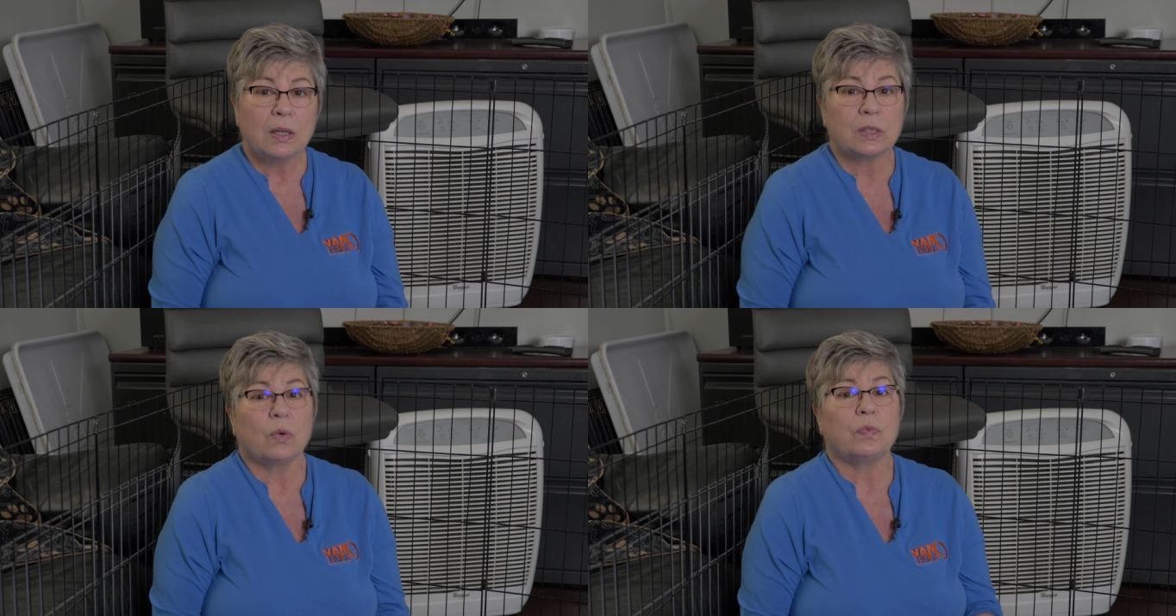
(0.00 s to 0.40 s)

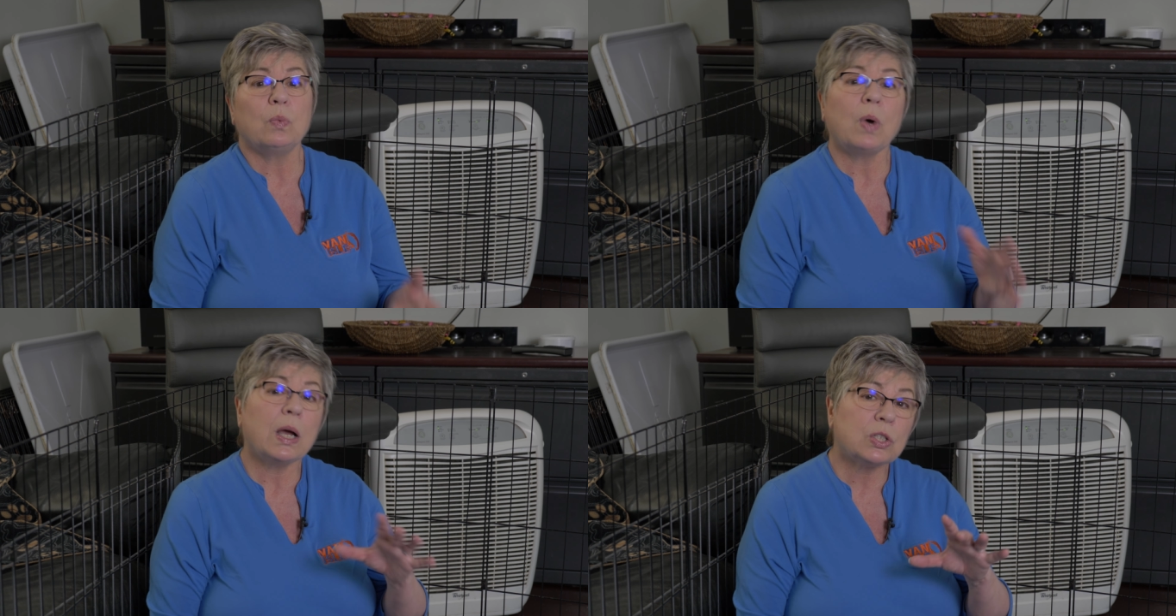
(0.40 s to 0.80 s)
So if
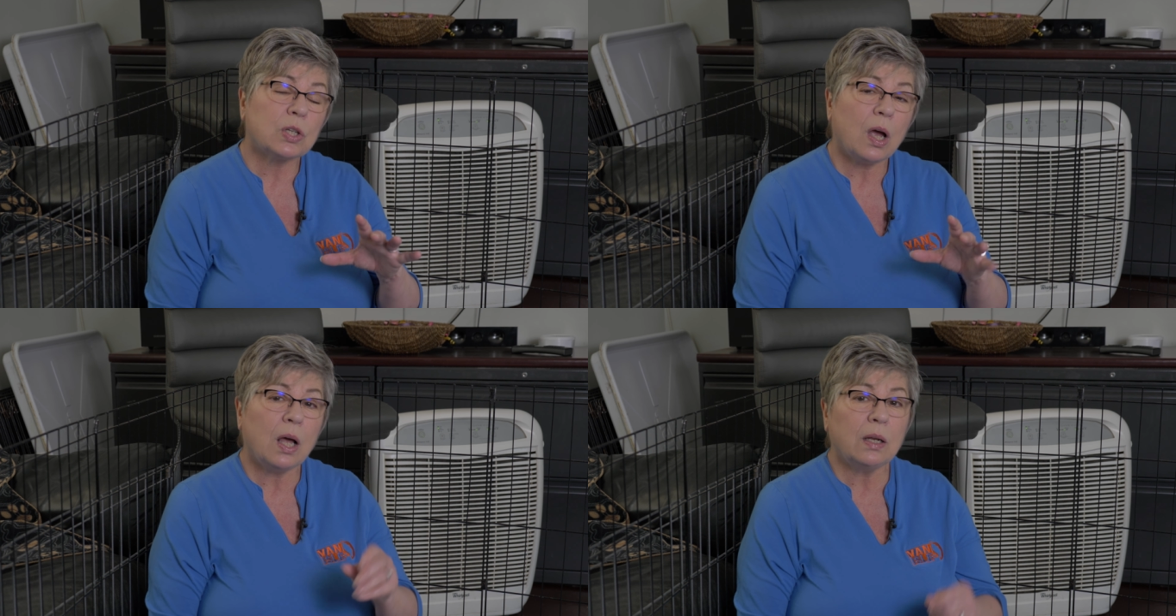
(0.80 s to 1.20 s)
you
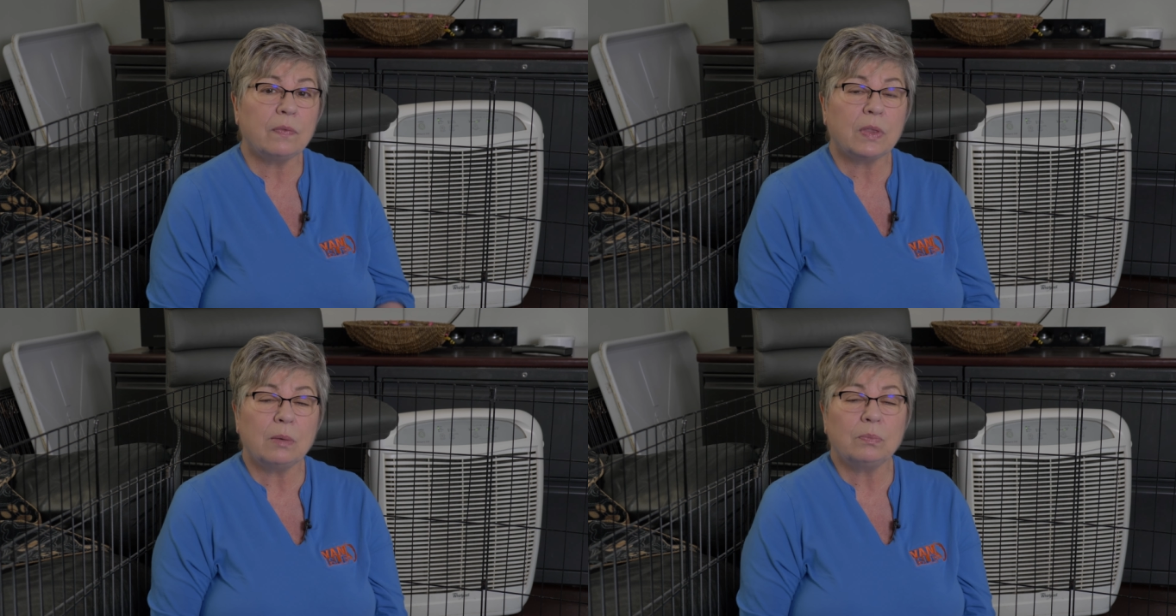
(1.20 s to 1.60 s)
watch all
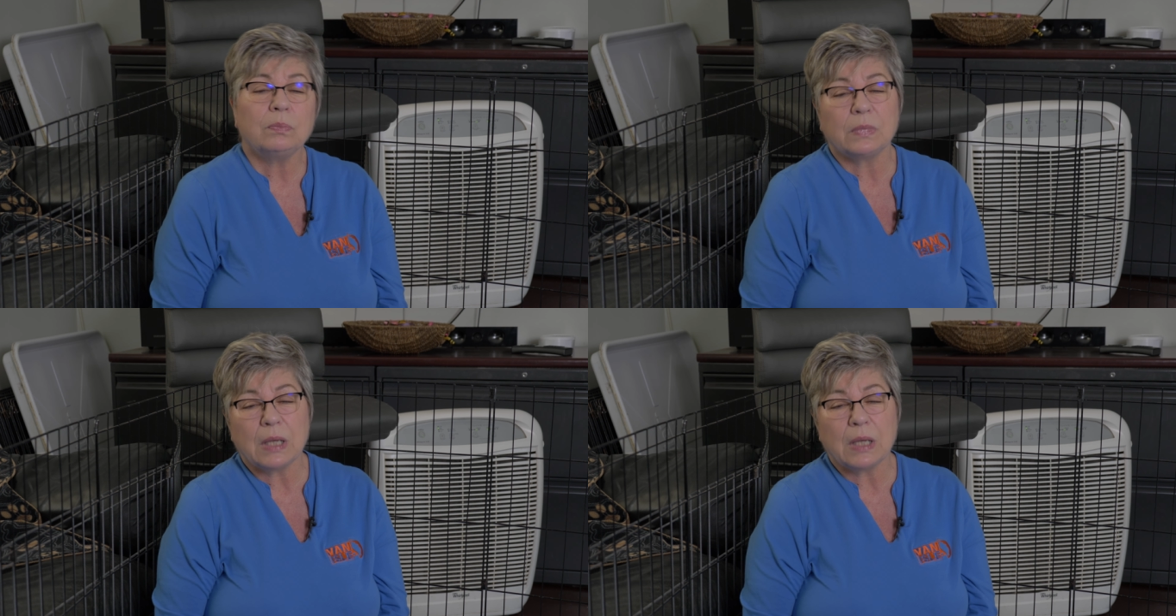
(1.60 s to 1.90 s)
of them,